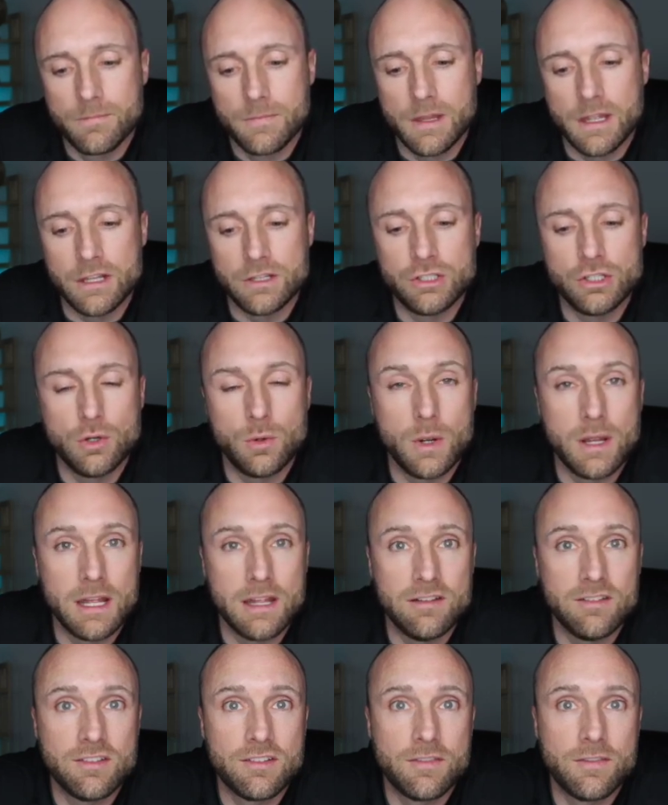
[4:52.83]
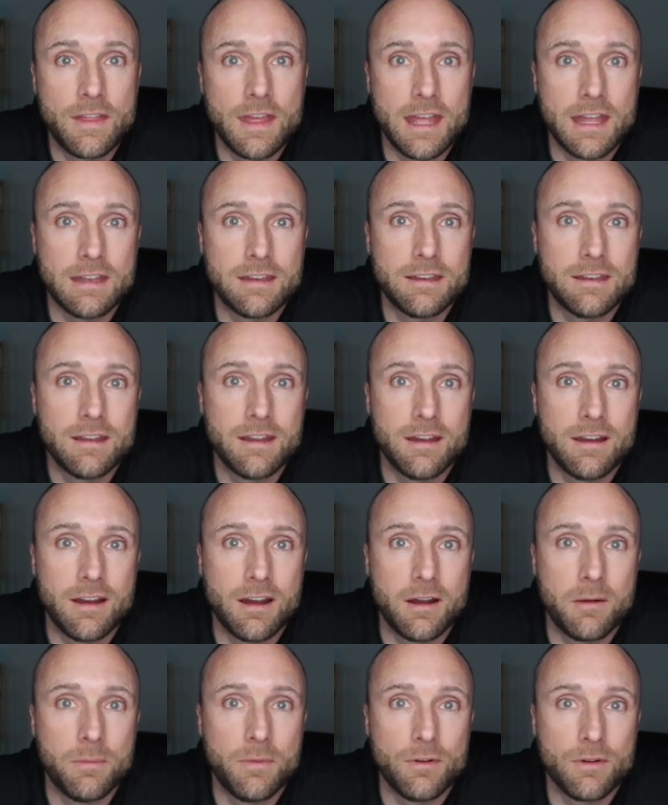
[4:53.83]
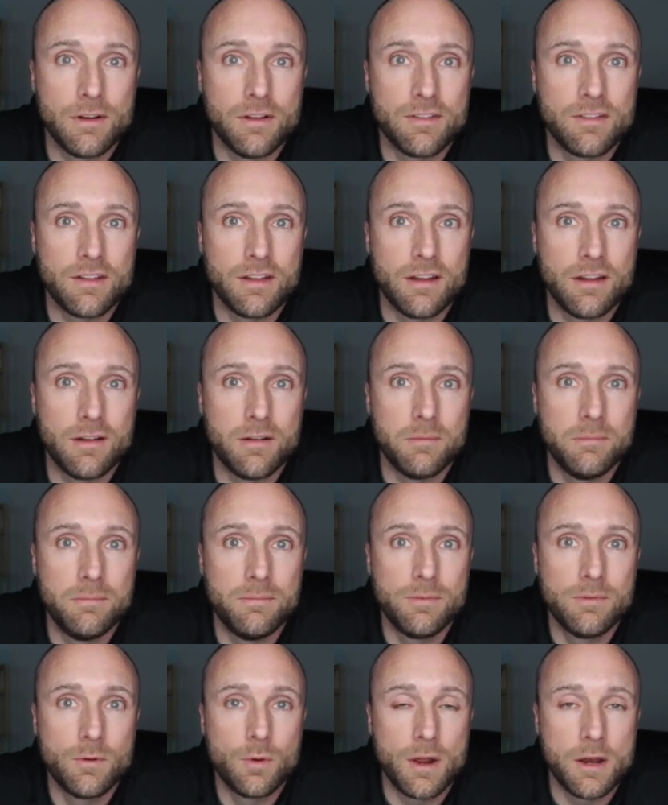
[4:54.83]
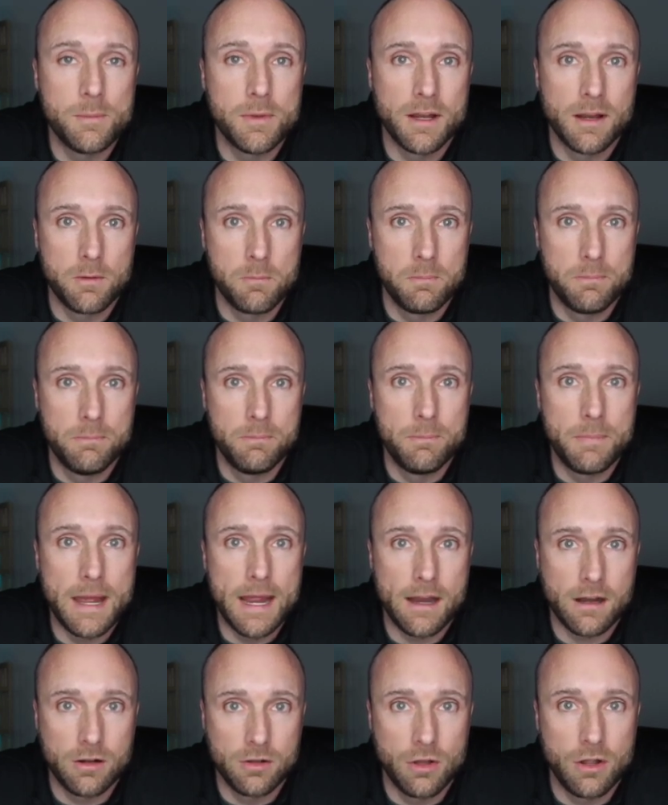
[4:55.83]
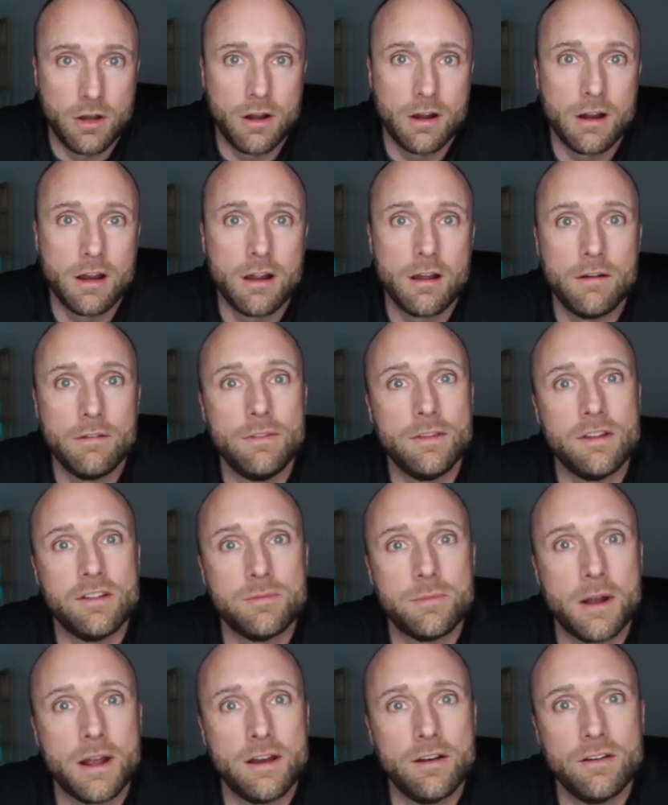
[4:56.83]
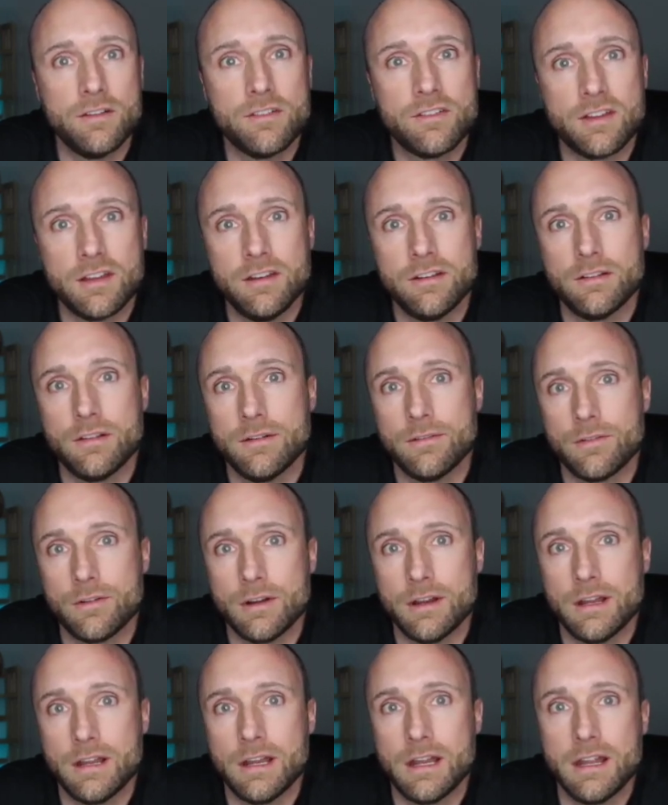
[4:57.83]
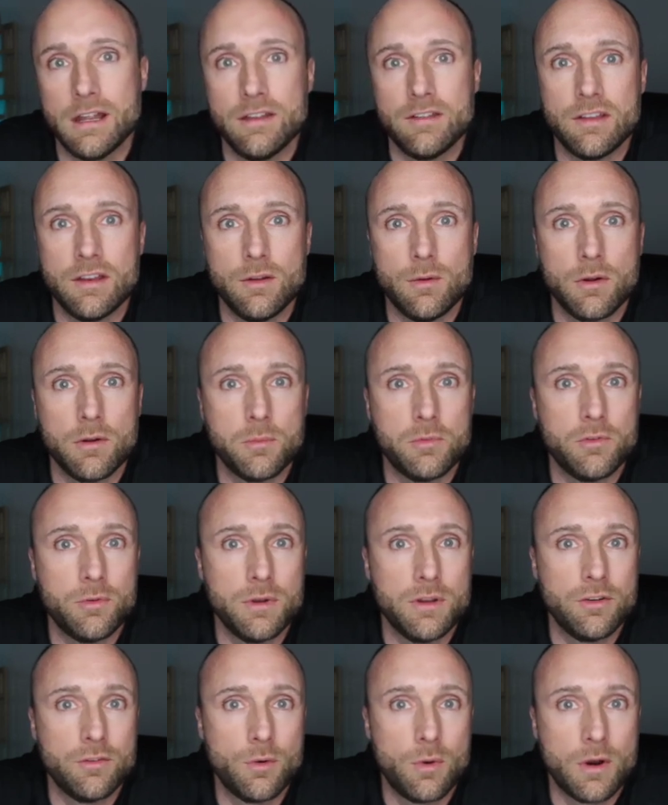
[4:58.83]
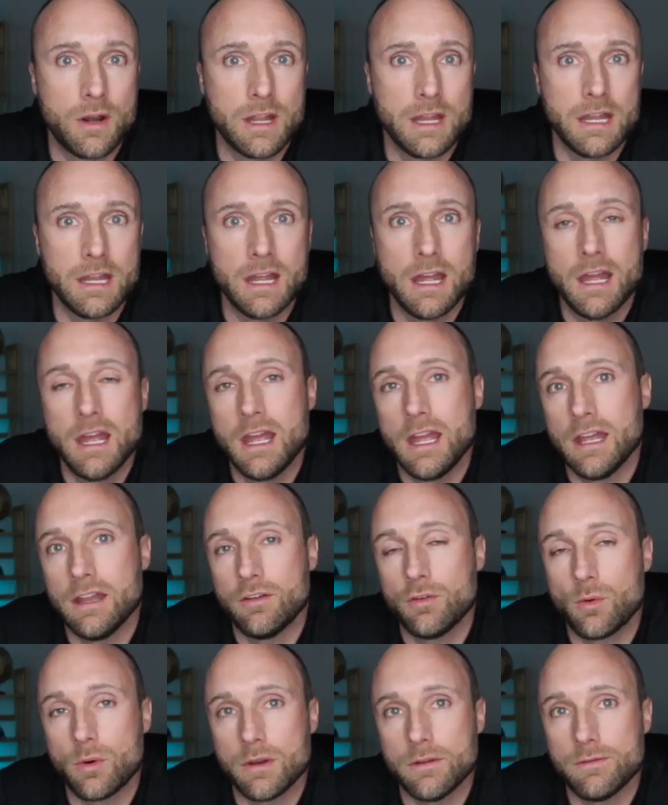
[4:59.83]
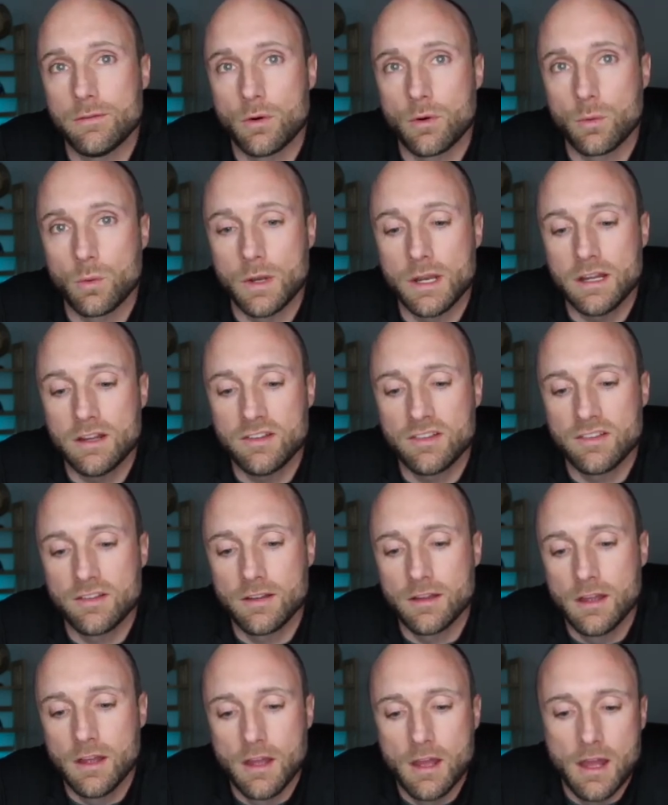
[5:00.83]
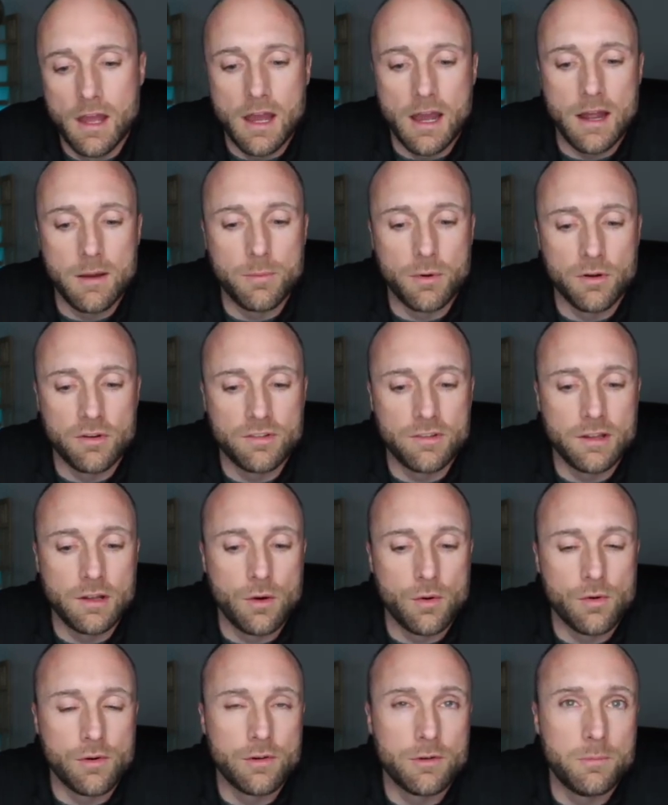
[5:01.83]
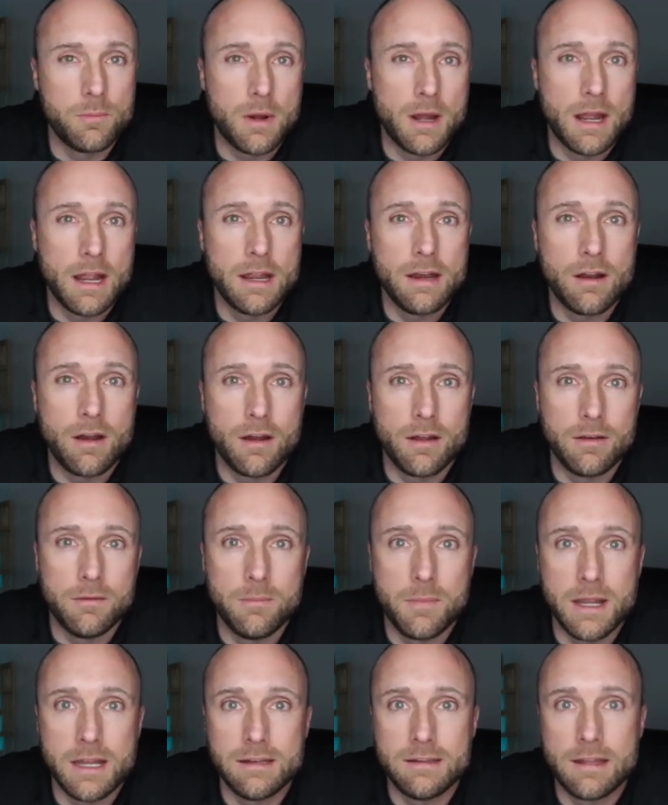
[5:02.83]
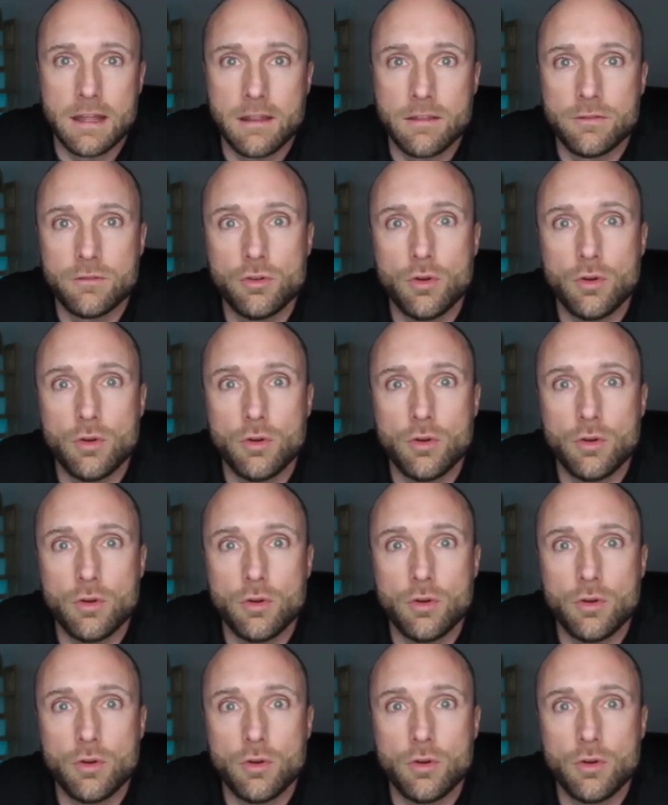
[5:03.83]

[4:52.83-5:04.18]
Issue is that there is quite a big backlog on these miners and delivery is anywhere between 20 and 24 weeks. I personally ordered mine on May 10th,